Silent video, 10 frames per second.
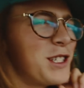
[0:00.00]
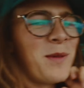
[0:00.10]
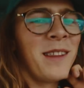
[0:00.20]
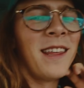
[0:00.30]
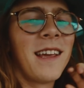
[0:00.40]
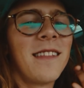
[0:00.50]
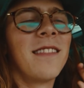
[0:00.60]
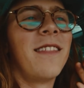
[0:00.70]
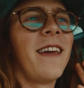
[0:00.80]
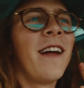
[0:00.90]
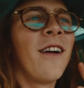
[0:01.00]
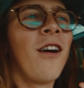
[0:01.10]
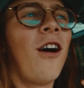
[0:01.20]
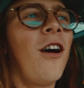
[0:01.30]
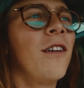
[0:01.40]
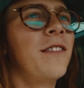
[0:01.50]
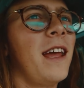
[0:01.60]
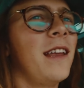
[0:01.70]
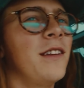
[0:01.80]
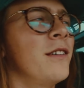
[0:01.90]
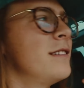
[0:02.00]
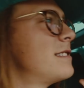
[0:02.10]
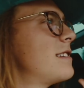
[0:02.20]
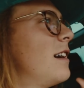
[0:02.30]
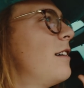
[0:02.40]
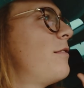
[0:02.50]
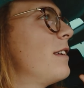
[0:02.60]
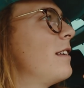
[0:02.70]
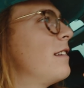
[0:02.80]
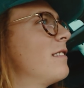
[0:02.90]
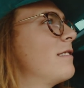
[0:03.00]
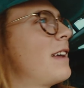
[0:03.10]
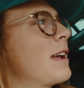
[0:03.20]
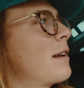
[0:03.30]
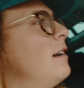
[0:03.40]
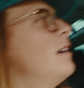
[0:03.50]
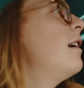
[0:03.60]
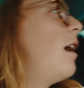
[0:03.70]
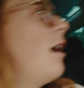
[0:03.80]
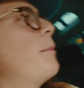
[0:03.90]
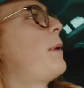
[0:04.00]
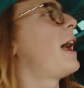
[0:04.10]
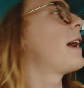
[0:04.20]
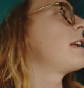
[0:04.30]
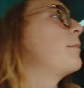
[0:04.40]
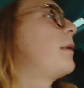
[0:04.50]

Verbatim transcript: just been like there all day doing stuff and like unpacking